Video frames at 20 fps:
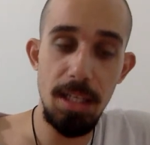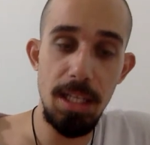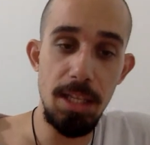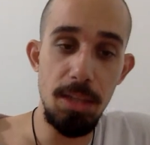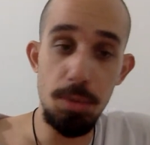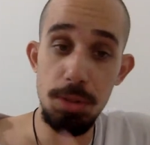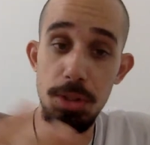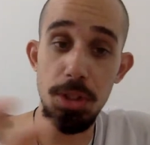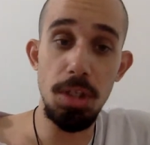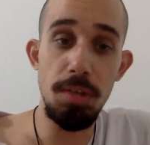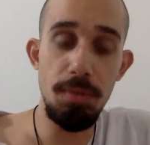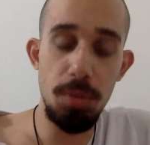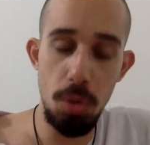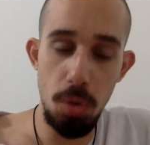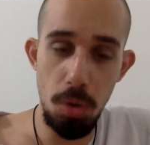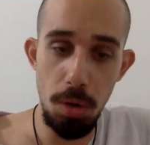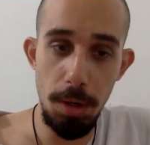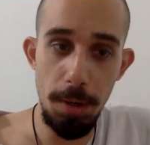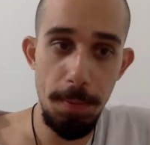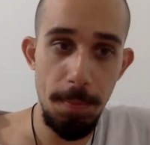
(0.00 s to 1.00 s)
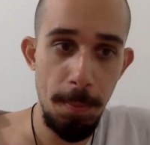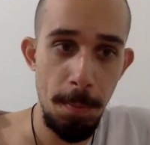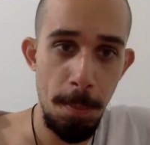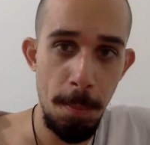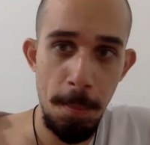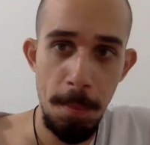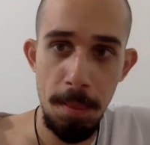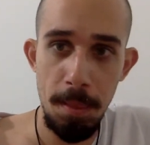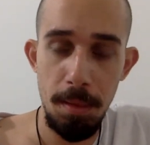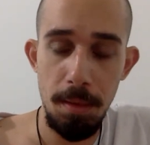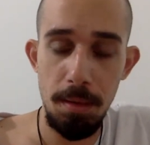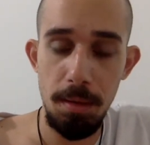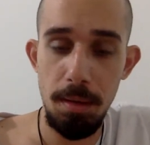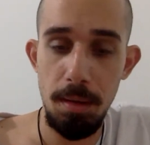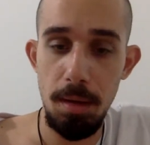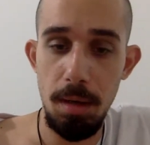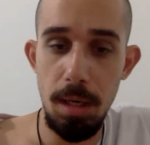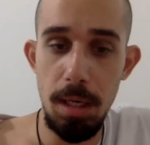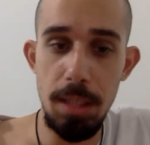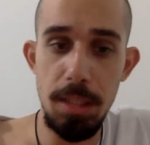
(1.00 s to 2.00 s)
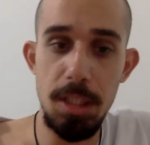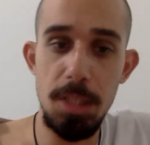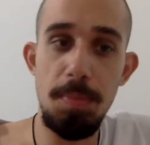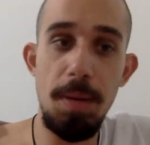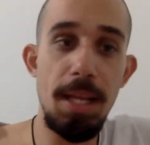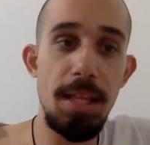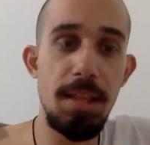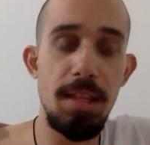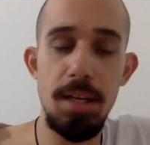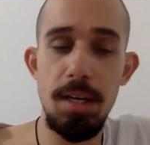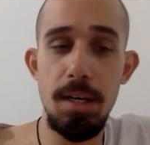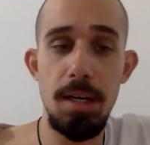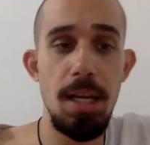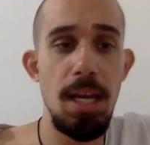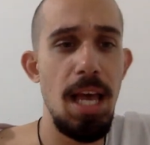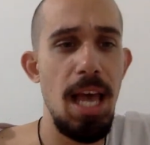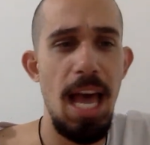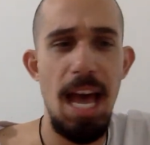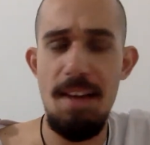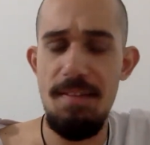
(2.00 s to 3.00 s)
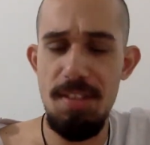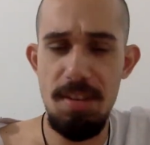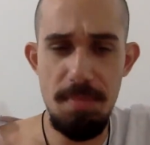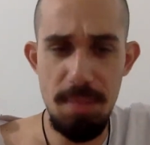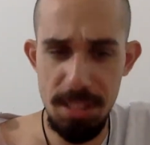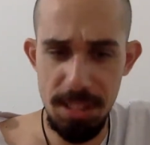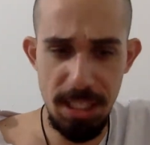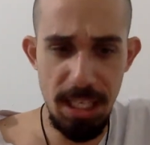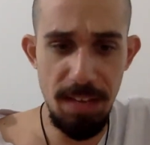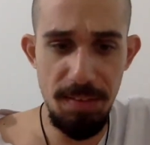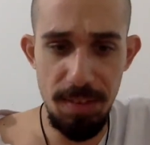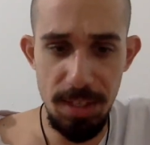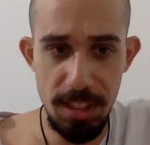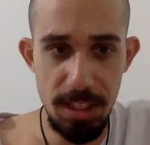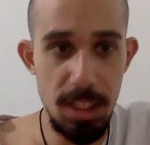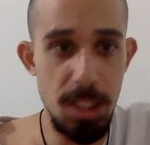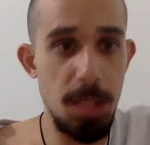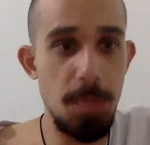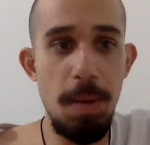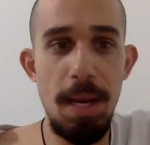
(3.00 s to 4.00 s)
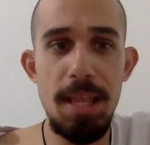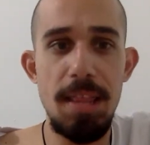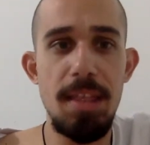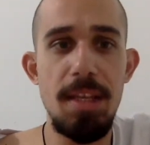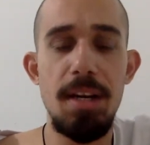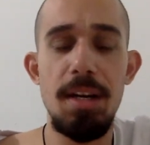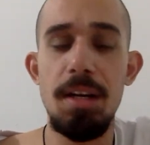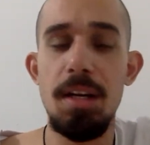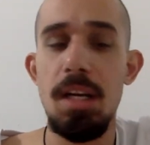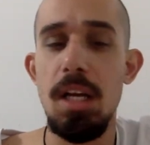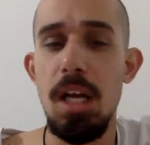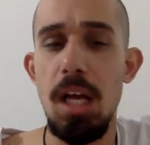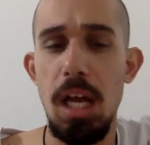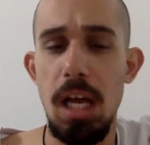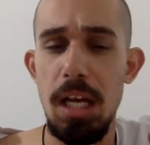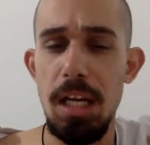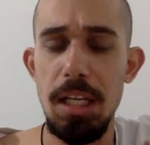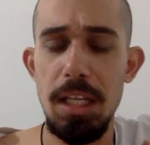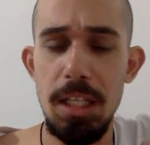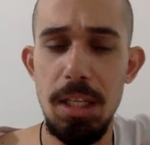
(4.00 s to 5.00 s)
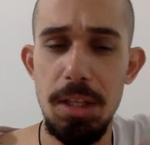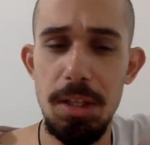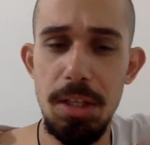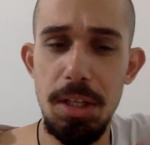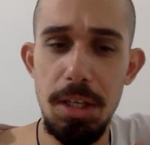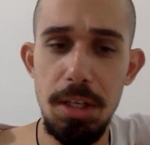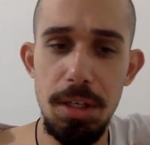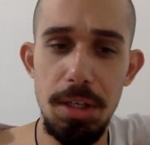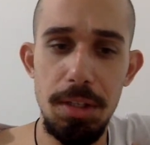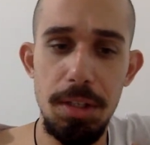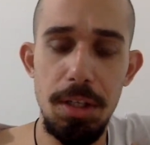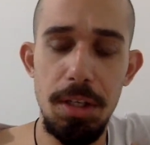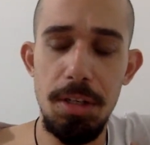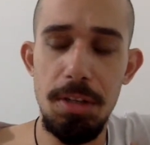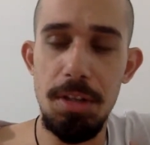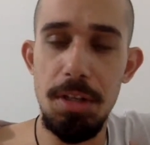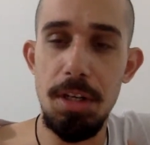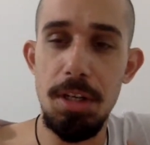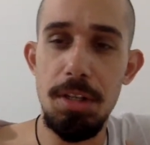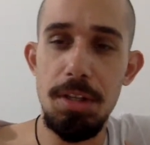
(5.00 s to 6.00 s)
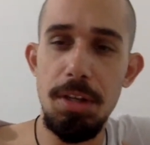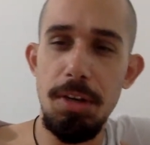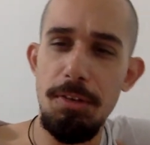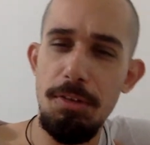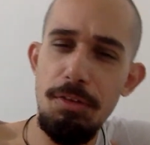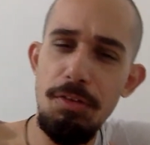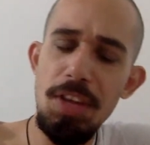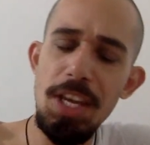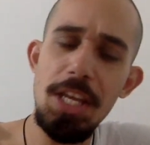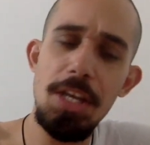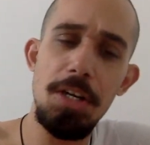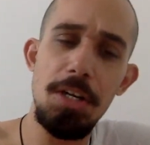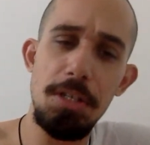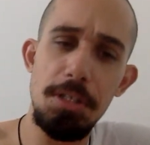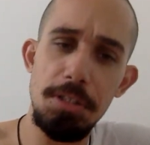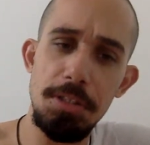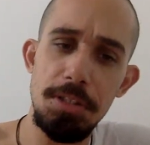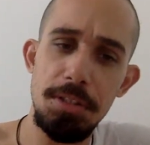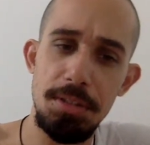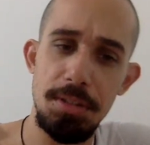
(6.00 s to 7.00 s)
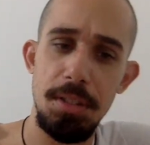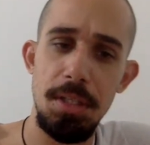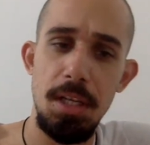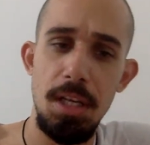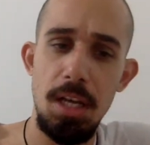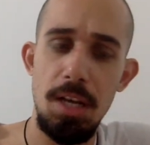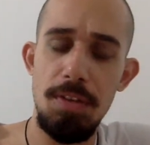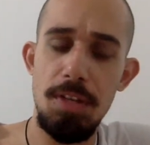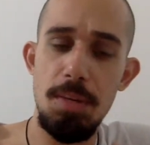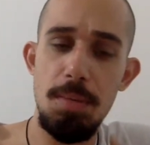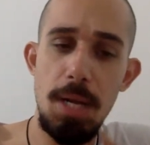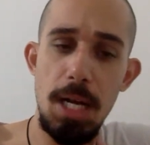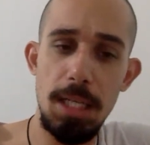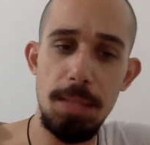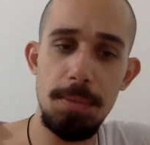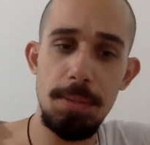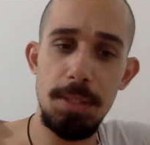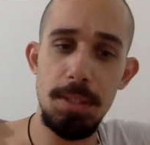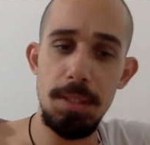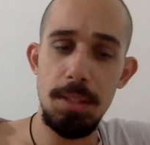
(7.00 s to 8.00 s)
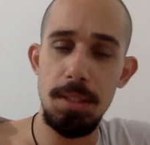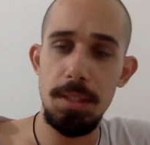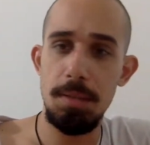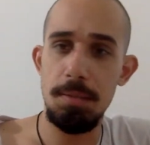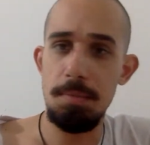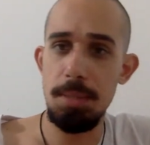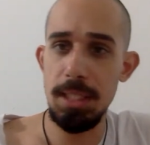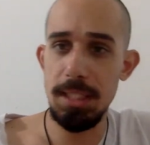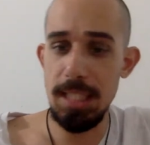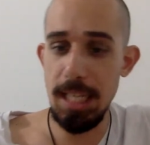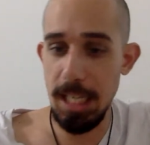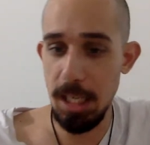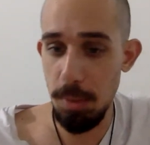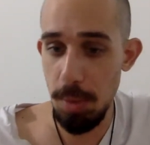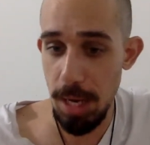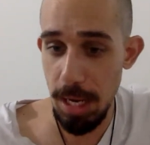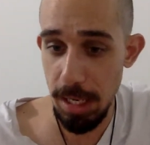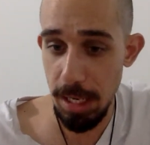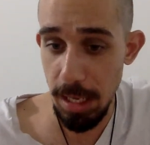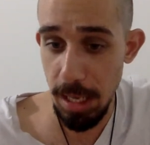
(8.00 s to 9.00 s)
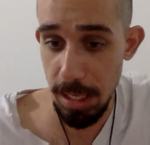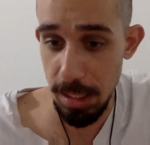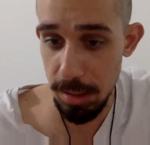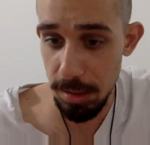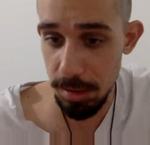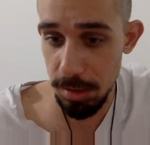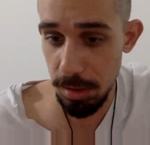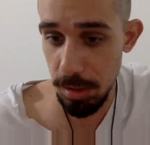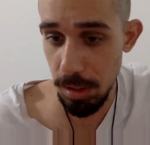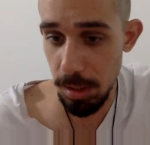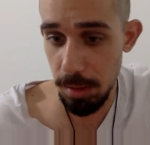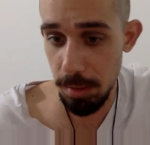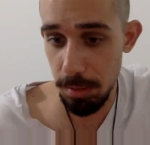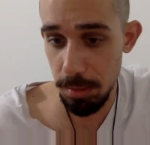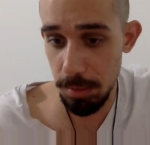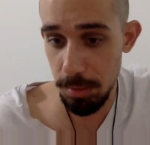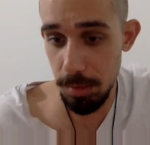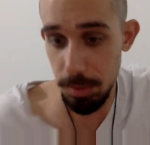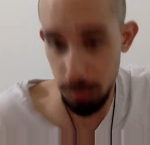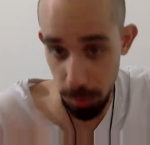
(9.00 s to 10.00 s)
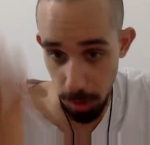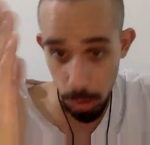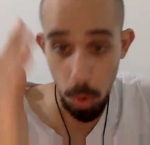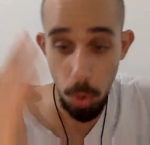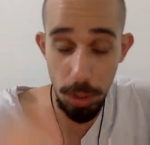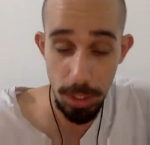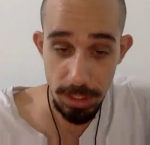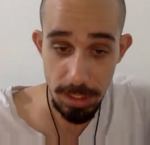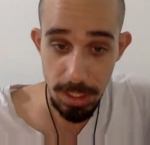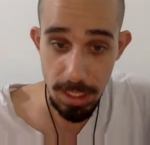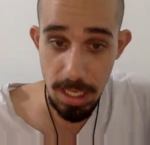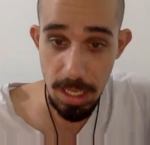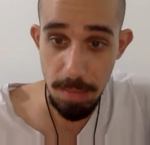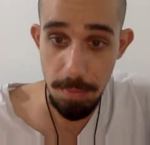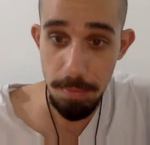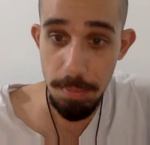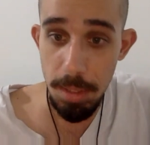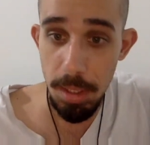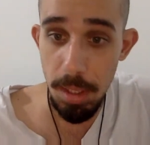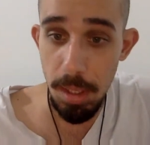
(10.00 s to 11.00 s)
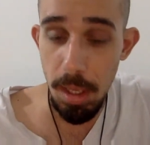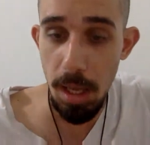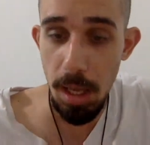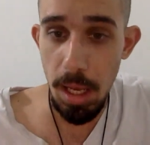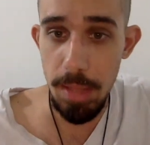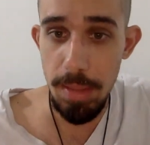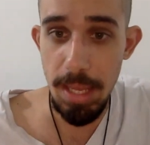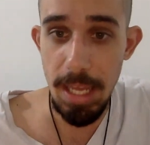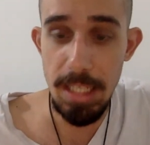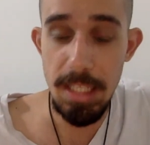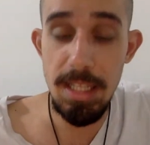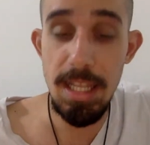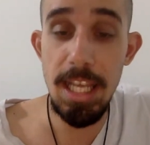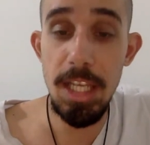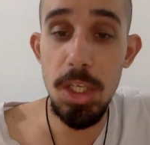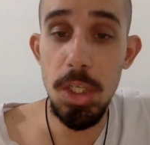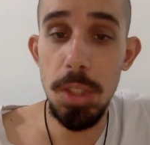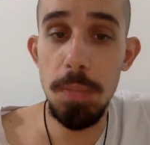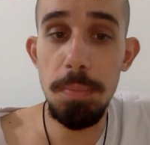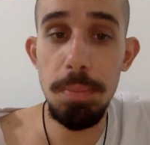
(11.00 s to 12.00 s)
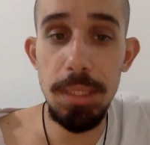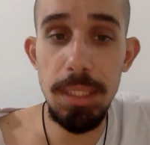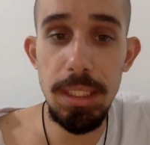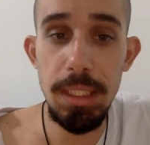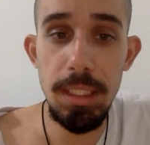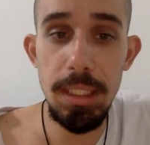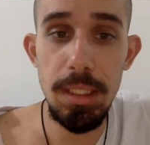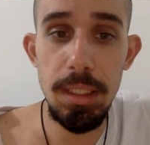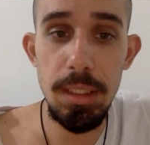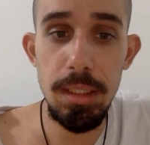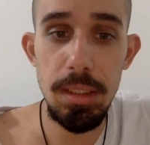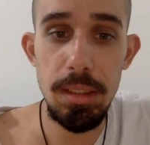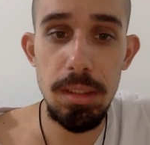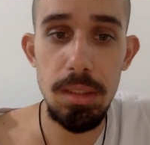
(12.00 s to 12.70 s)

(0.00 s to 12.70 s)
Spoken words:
in the Reserve Corps, despite their heavy misgivings, despite their their fears of the democracy being taken away, and according to them, that they could be